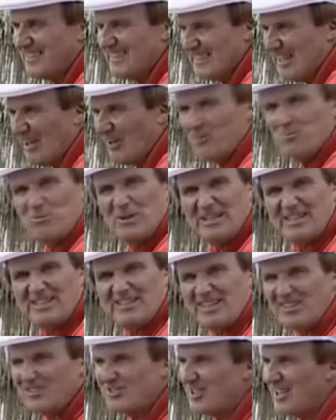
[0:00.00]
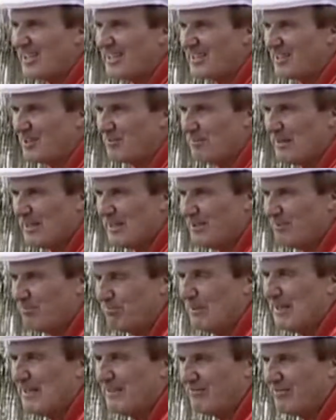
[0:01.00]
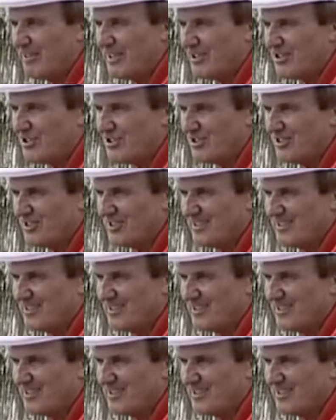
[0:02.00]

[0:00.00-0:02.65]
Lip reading: Knowing when it does take, it'll be a big fish.